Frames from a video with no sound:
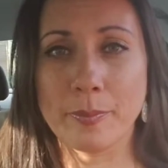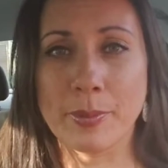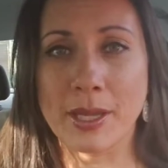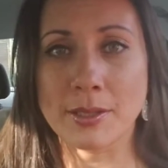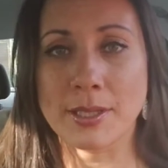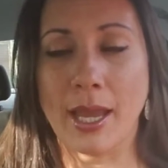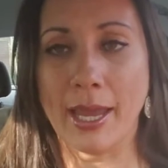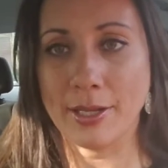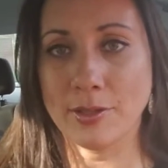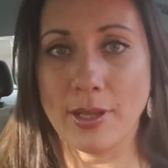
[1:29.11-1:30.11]
because
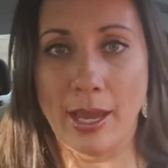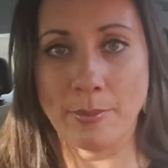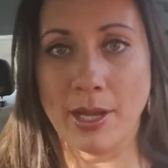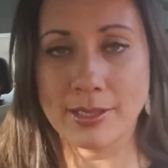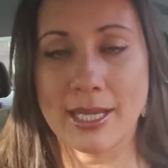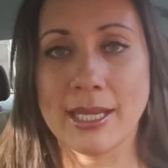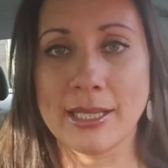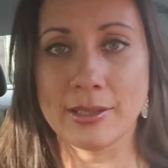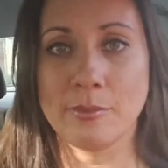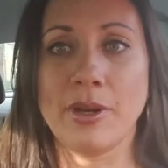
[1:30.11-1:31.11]
I'm not
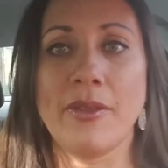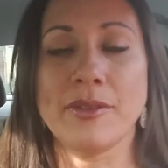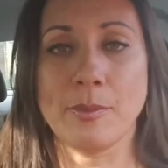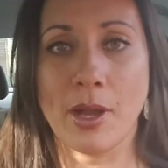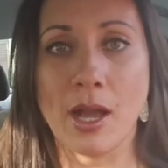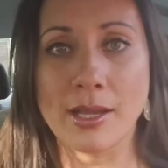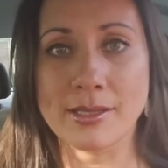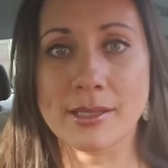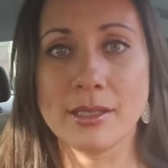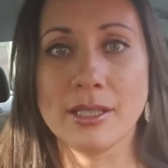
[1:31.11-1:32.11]
taking the breath to
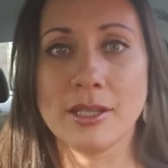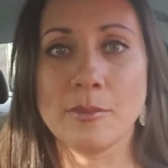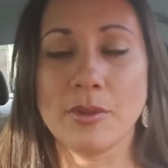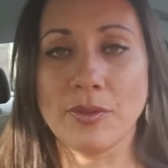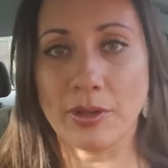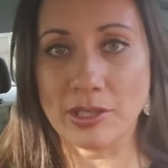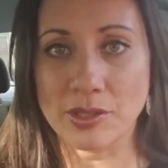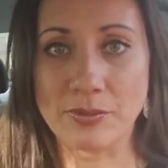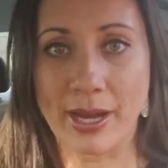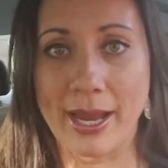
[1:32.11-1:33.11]
pause before I
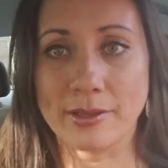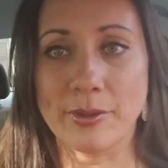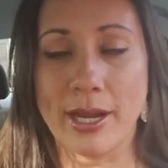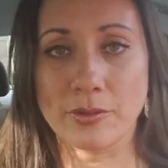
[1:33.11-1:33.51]
just react,